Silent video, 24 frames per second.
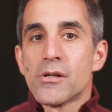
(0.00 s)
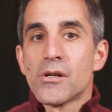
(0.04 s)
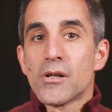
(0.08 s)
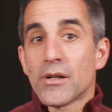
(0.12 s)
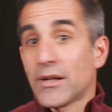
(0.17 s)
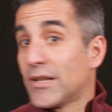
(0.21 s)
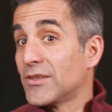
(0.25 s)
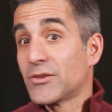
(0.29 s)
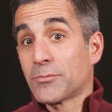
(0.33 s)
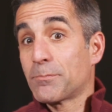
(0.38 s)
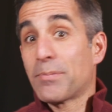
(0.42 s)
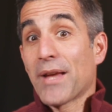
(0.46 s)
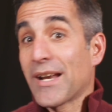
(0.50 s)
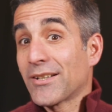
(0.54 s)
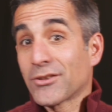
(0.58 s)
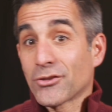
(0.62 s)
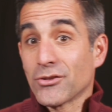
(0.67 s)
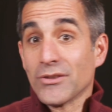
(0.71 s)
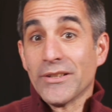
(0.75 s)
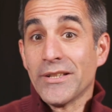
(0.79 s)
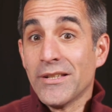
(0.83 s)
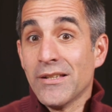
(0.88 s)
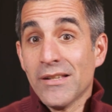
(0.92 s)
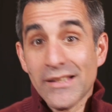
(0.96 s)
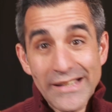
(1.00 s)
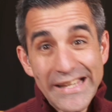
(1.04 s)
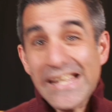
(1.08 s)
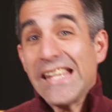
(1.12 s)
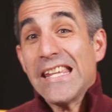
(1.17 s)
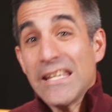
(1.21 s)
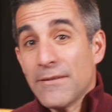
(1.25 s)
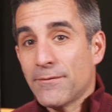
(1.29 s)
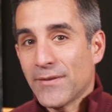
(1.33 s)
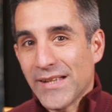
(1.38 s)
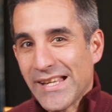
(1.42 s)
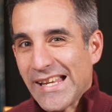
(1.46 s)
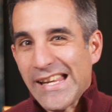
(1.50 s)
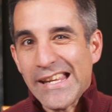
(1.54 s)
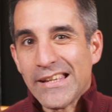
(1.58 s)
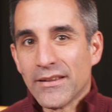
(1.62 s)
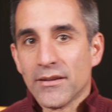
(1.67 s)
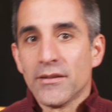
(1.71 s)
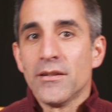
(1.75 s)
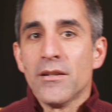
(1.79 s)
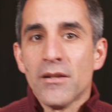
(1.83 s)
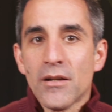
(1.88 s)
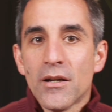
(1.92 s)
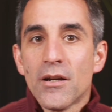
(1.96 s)
especially even
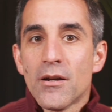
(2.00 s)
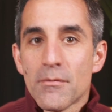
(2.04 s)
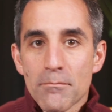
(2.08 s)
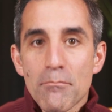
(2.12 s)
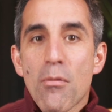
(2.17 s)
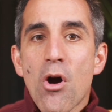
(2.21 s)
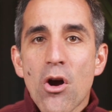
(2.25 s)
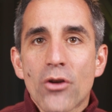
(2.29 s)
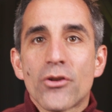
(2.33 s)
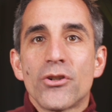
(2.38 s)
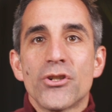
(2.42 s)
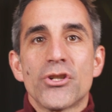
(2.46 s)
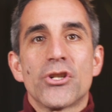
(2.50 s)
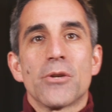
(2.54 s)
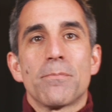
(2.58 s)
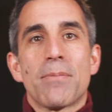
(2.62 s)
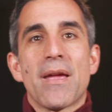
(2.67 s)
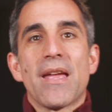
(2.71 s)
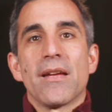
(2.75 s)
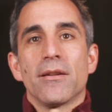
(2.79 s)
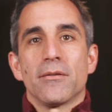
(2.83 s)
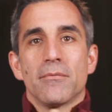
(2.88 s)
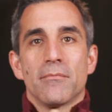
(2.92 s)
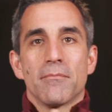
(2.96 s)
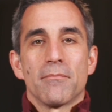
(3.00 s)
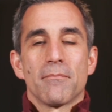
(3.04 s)
in modern Japan.